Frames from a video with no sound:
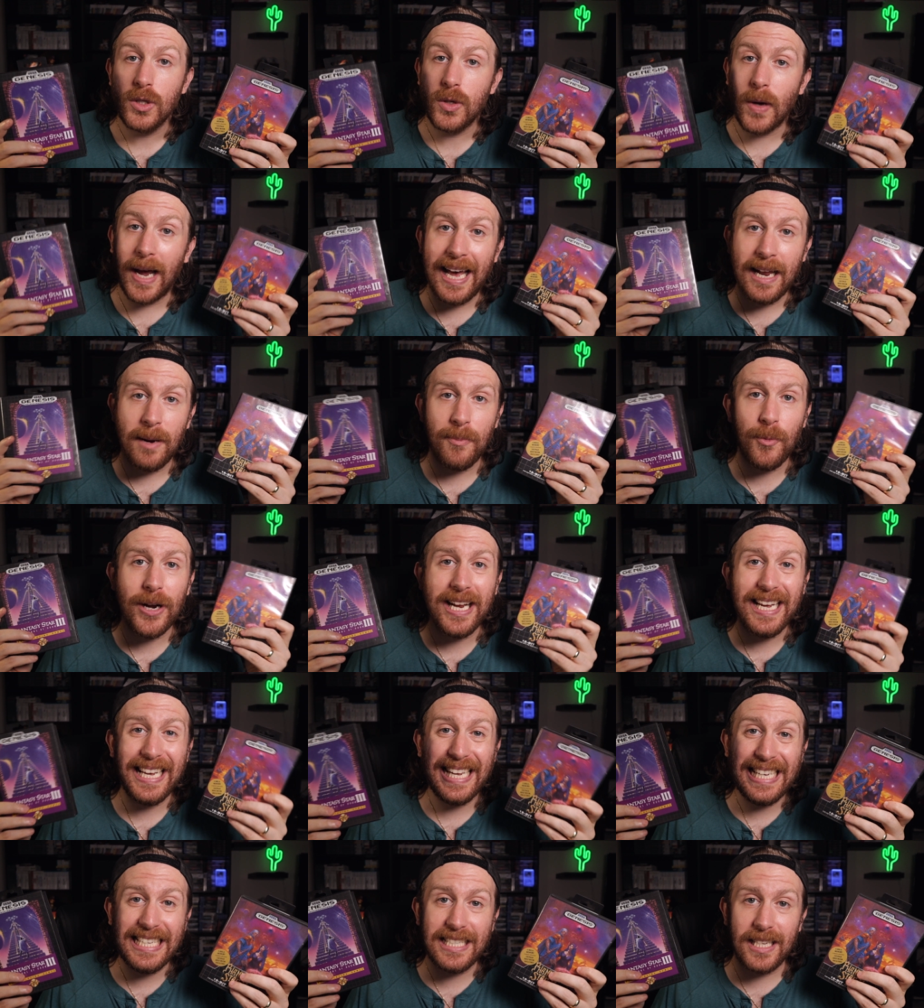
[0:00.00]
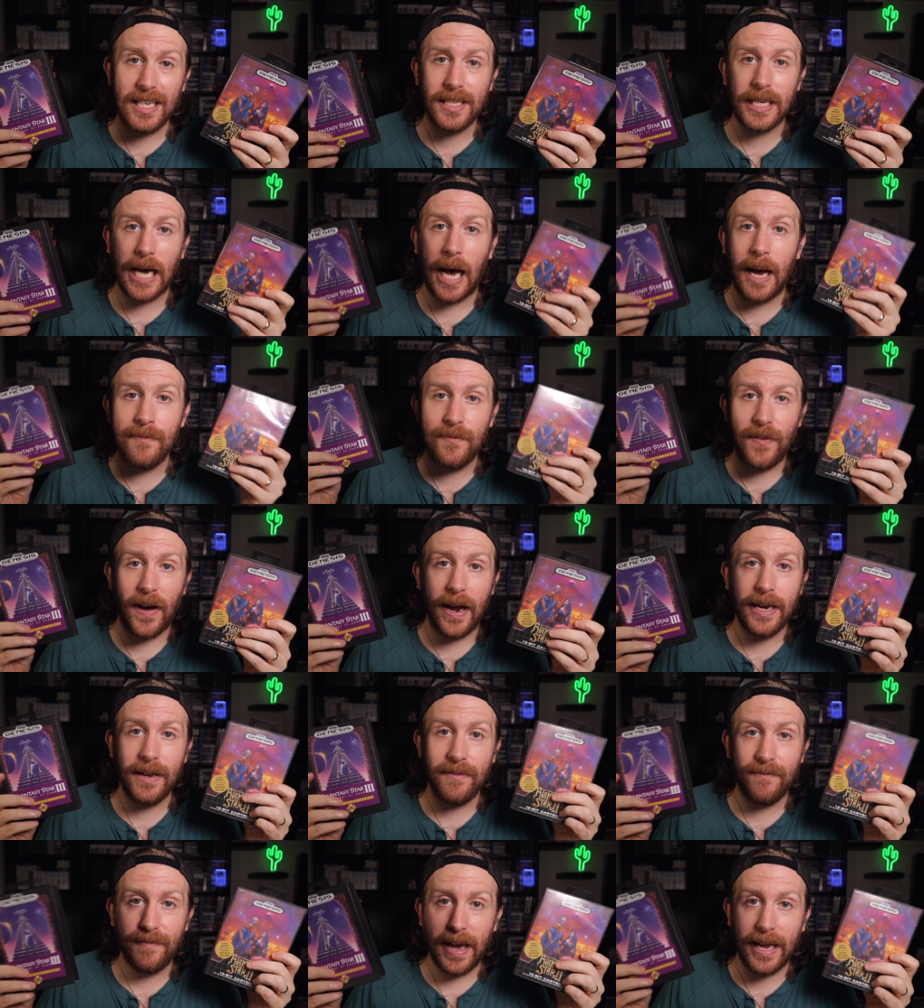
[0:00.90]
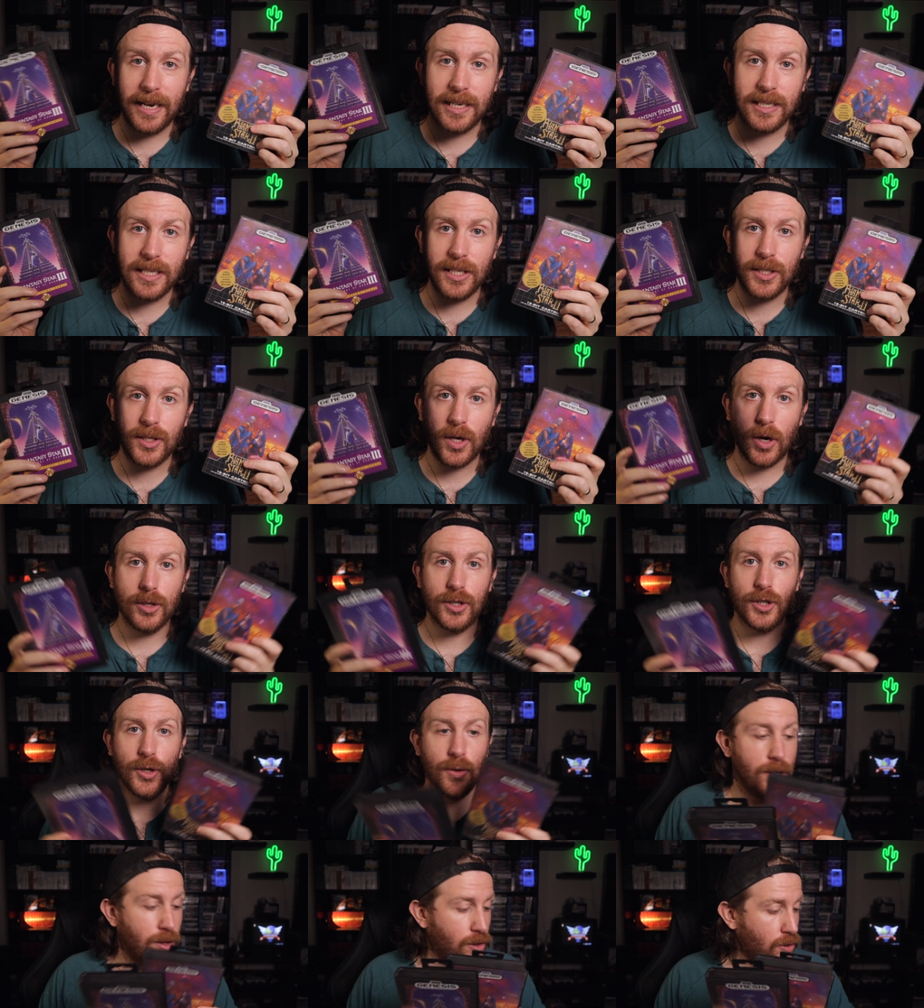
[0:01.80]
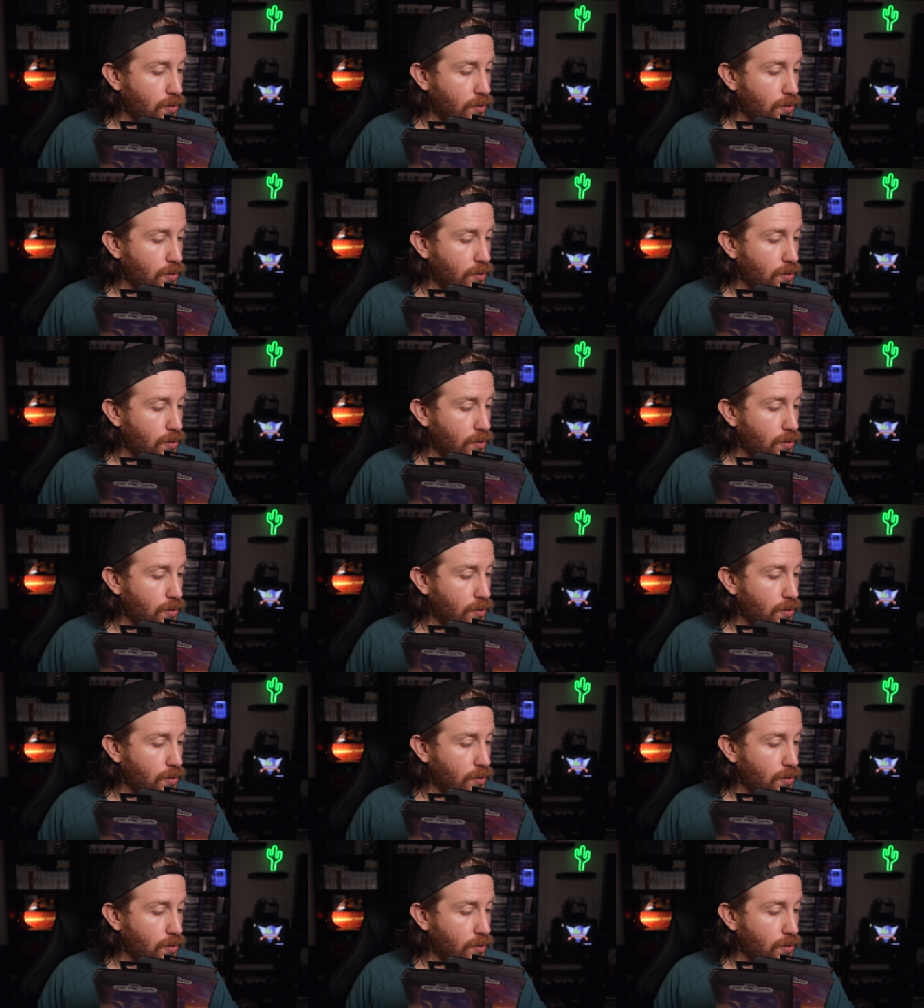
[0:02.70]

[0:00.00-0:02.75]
So I had a pretty easy time finding Phantasy Star 2 and